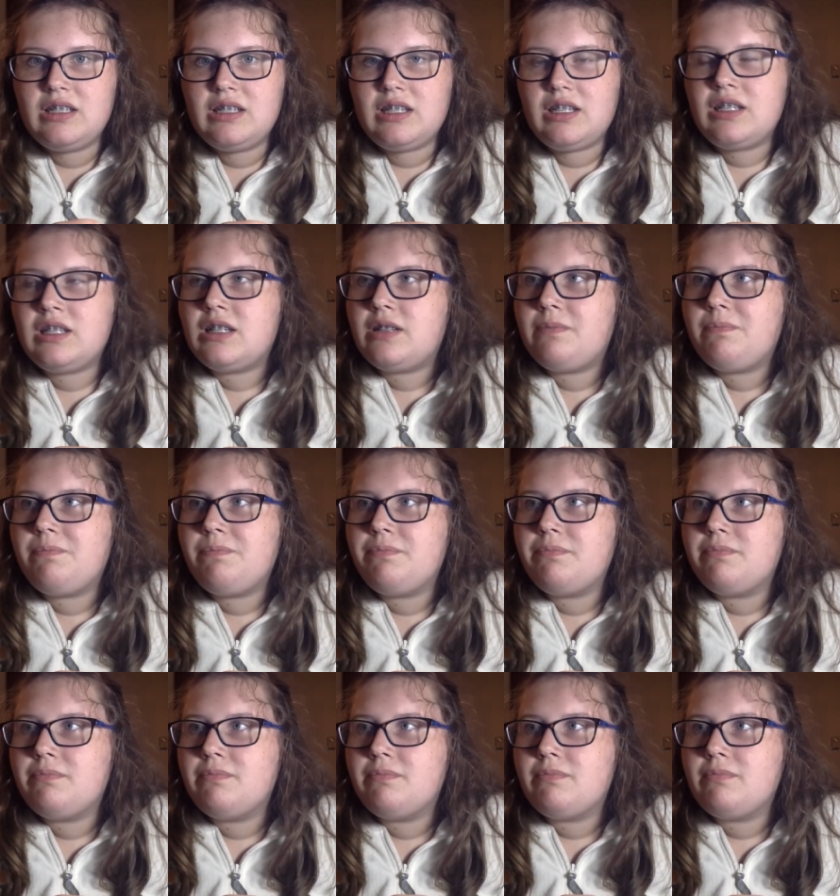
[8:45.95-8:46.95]
Yeah.
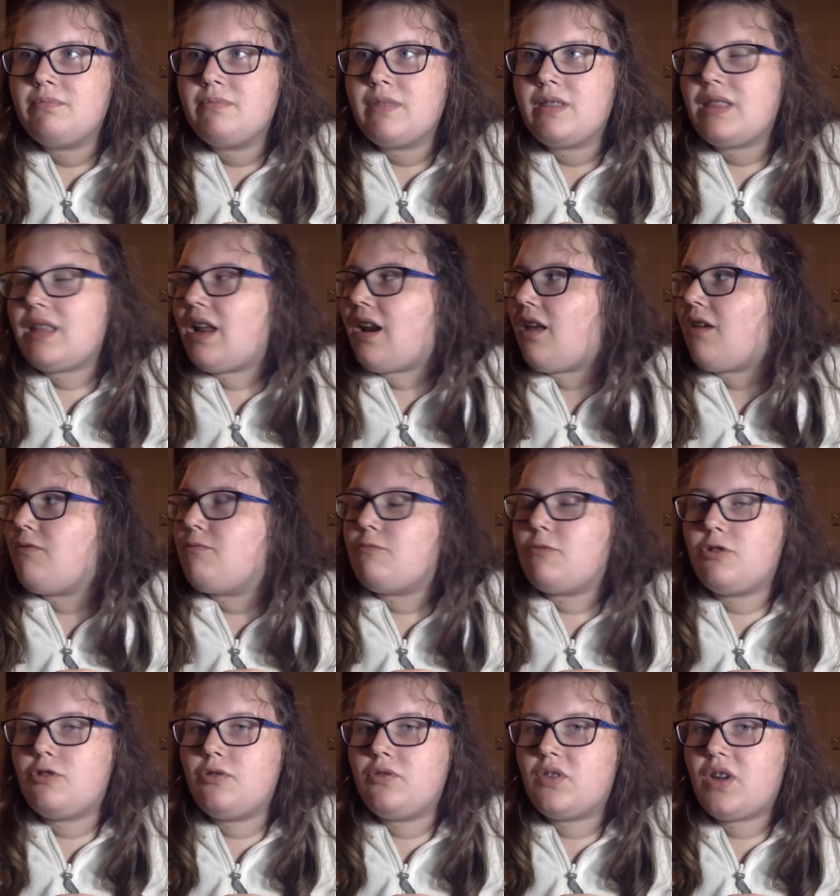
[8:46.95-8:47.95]
Now that I've
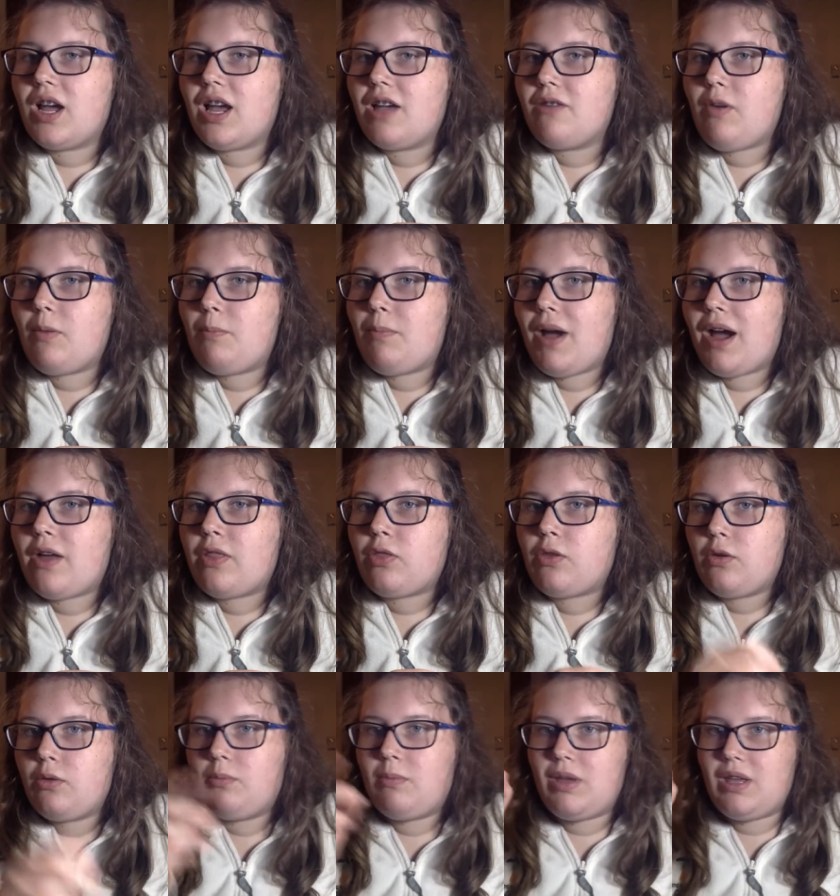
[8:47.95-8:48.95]
moved, I have a
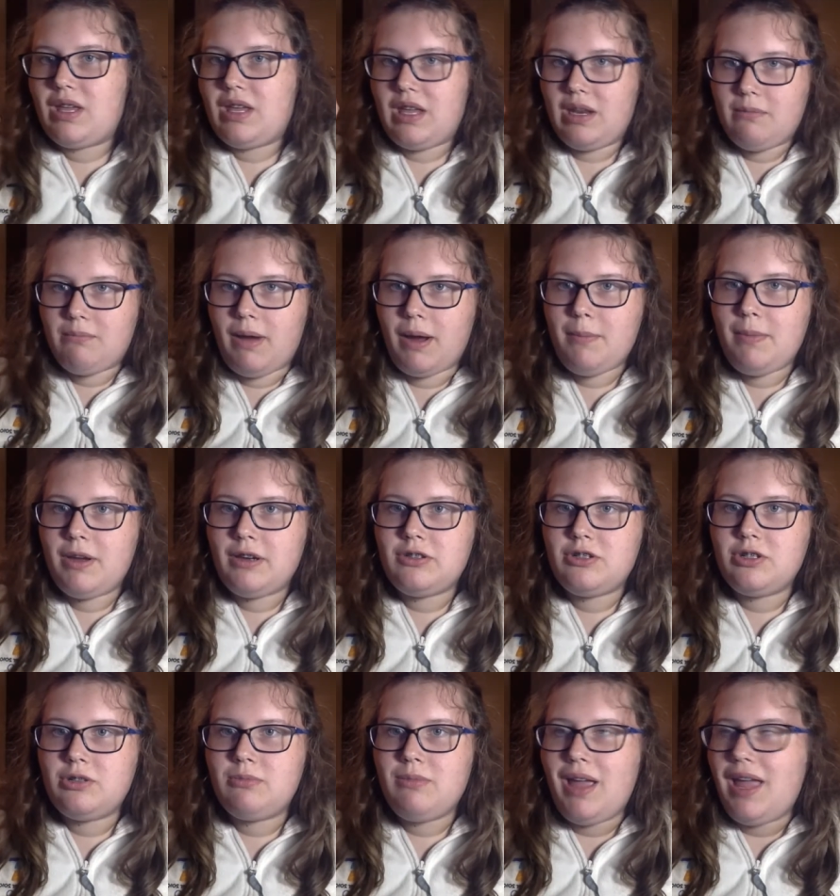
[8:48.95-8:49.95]
bathroom in my
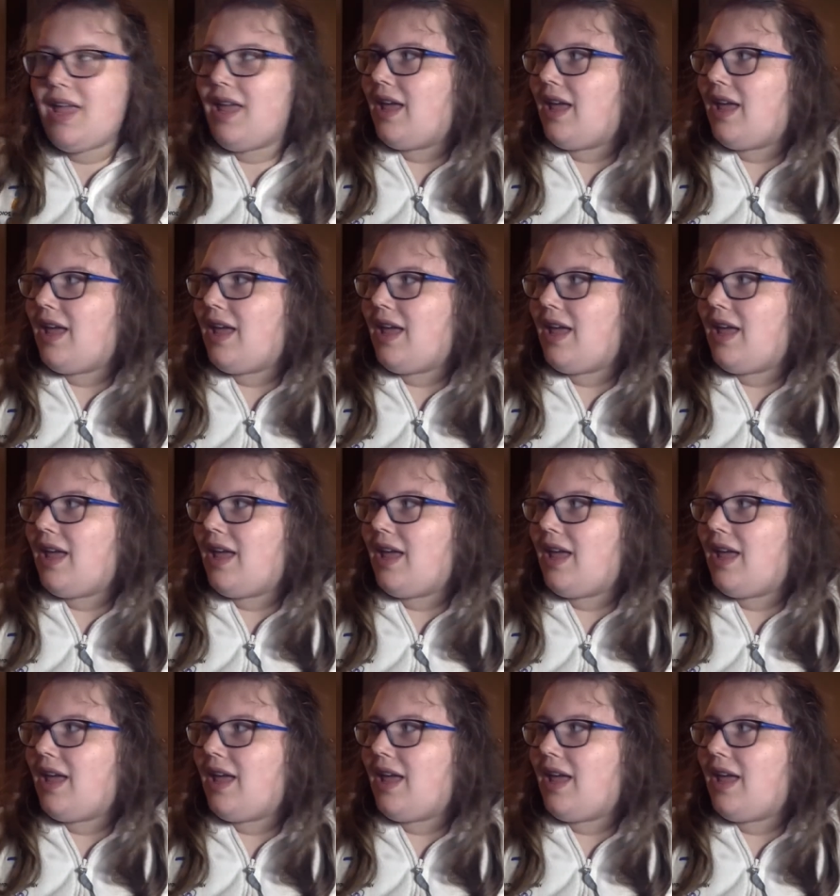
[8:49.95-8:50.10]
bedroom,